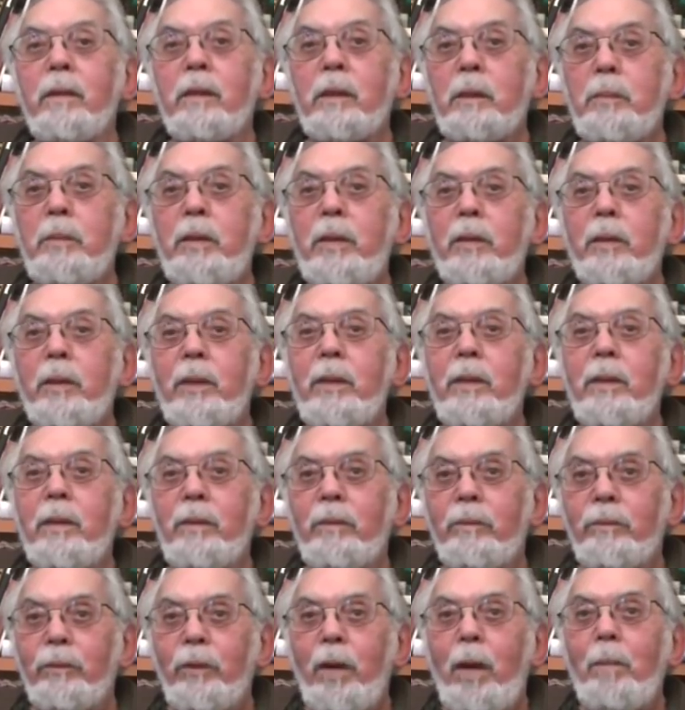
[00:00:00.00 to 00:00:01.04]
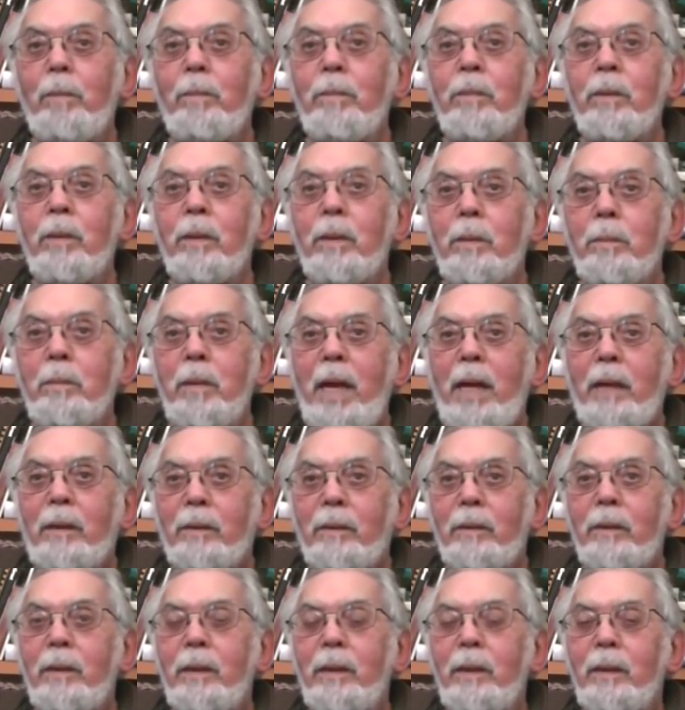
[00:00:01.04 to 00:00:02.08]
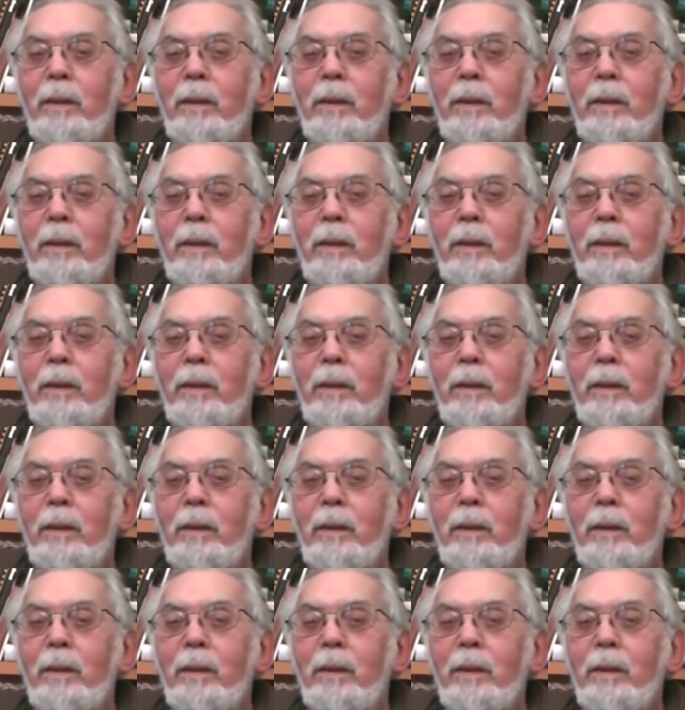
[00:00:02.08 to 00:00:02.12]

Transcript: the spirit from the matter